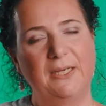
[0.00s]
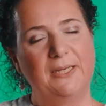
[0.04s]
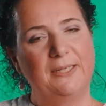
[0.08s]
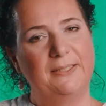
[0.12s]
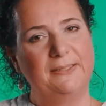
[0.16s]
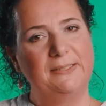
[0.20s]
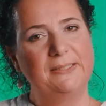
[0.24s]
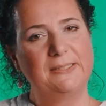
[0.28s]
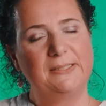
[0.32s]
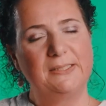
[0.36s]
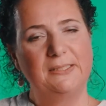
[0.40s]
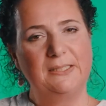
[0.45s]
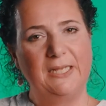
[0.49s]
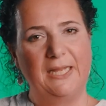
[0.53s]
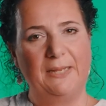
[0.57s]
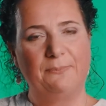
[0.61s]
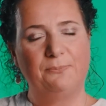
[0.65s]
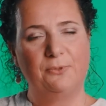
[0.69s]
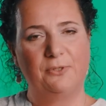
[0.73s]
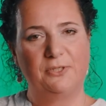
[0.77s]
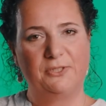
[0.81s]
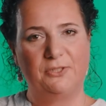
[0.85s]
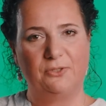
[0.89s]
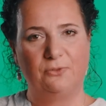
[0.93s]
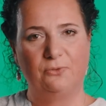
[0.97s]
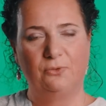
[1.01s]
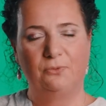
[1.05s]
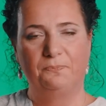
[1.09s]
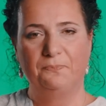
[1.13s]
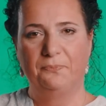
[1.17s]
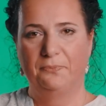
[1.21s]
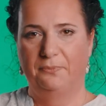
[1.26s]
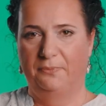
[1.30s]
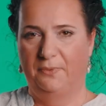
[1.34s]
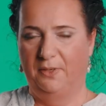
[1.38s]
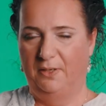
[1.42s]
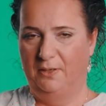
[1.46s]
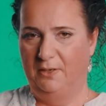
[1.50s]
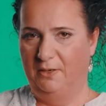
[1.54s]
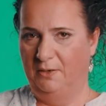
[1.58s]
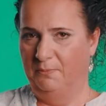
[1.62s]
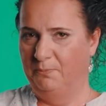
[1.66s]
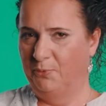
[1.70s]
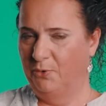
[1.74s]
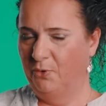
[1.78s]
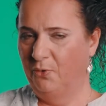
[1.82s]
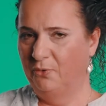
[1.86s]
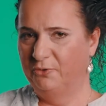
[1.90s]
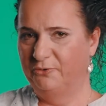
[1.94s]
This enables you a
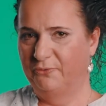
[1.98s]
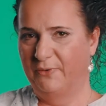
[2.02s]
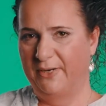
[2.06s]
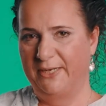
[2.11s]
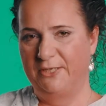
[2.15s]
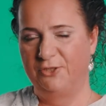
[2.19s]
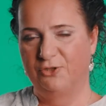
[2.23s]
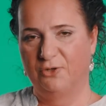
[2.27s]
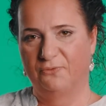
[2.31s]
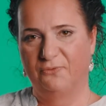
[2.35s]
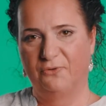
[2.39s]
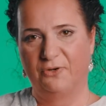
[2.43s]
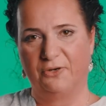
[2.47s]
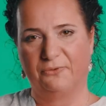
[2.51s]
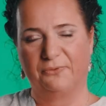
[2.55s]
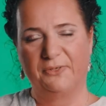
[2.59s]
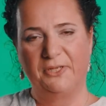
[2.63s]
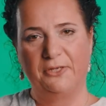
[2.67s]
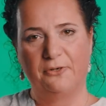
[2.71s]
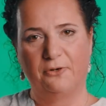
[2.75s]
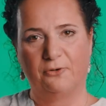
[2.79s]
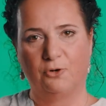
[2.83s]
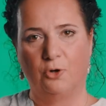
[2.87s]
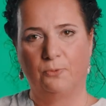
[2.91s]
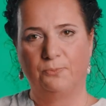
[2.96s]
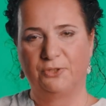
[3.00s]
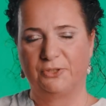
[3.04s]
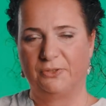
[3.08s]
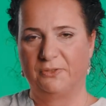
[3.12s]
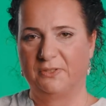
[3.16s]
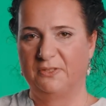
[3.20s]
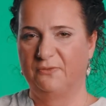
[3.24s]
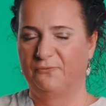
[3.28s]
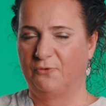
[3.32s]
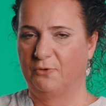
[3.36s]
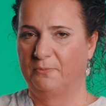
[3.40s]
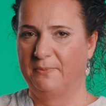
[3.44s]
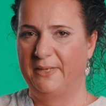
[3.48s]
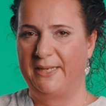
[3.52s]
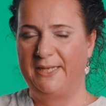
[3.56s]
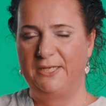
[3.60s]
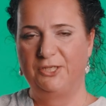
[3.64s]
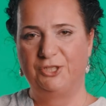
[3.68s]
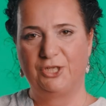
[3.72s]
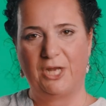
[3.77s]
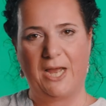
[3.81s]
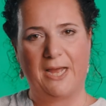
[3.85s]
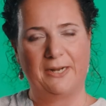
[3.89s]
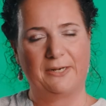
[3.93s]
broad range of career options from
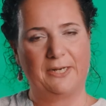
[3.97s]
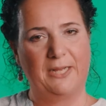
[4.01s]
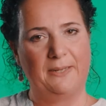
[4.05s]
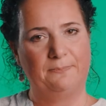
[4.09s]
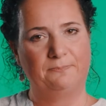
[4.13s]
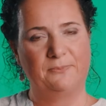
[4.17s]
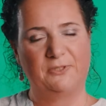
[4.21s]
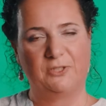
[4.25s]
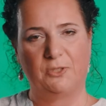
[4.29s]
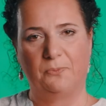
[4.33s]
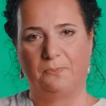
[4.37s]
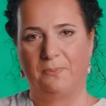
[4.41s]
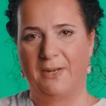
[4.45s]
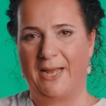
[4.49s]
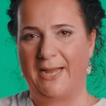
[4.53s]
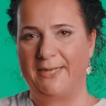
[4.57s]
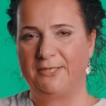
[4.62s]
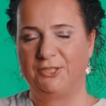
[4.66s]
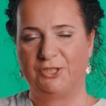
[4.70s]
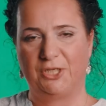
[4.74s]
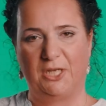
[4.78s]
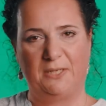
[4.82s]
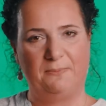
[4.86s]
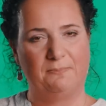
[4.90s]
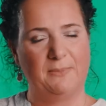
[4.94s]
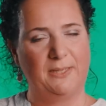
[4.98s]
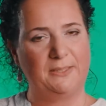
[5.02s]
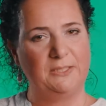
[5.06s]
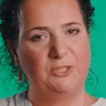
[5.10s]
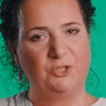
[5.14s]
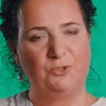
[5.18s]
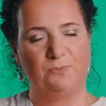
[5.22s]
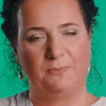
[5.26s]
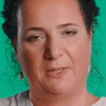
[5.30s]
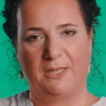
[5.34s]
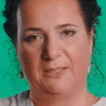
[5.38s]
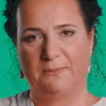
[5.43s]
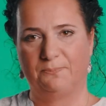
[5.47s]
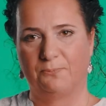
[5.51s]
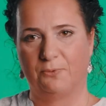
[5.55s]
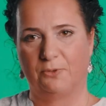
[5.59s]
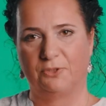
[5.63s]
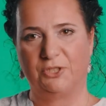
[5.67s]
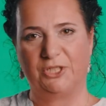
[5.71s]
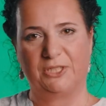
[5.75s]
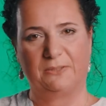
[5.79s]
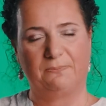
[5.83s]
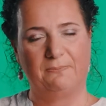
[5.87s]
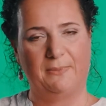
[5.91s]
HRM, supply chain management,
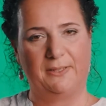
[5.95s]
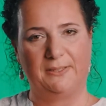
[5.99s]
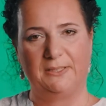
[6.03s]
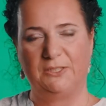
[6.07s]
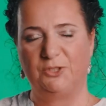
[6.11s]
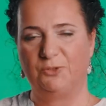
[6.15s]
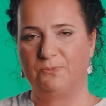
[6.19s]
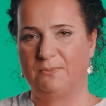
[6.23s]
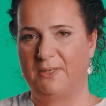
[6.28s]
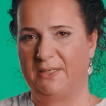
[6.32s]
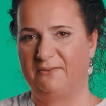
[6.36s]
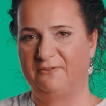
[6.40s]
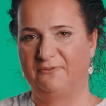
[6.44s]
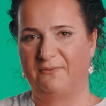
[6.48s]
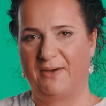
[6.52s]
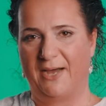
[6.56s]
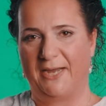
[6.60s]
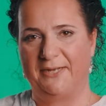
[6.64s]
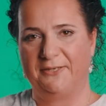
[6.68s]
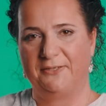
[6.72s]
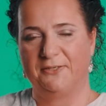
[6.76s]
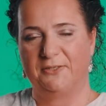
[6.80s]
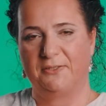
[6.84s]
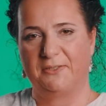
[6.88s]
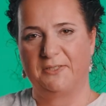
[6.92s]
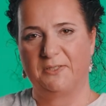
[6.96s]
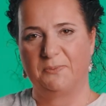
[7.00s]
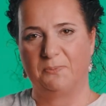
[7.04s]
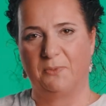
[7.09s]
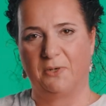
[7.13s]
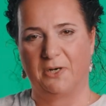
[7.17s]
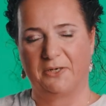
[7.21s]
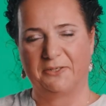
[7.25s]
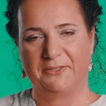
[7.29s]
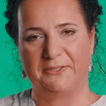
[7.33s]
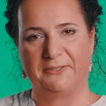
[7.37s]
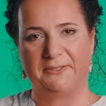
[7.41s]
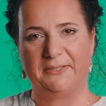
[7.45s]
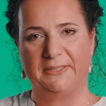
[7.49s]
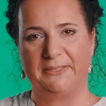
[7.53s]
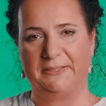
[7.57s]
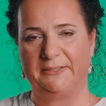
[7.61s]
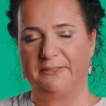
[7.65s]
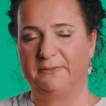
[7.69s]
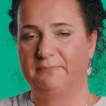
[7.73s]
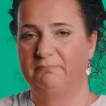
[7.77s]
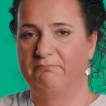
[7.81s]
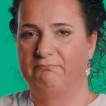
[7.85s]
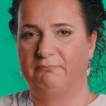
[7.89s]
project management, finance,
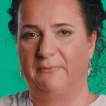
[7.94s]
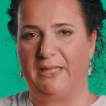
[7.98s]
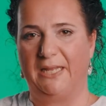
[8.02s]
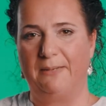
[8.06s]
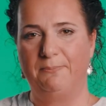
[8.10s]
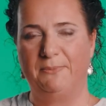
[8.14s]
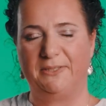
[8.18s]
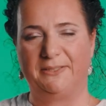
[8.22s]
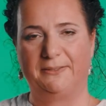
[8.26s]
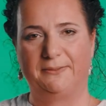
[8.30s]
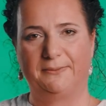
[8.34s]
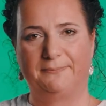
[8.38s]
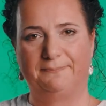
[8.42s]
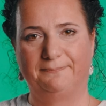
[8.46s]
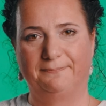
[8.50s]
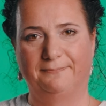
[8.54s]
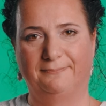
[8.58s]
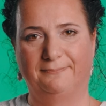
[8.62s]
marketing, name it.